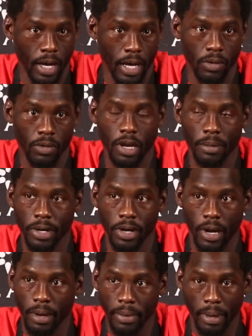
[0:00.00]
I don't come in
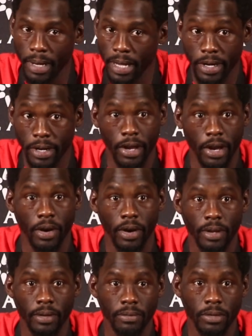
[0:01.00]
there. I'm not in a
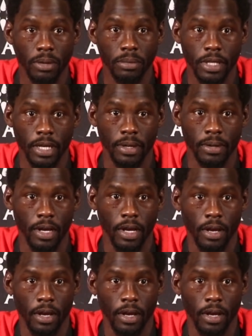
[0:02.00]
hurry. You know what I'm saying?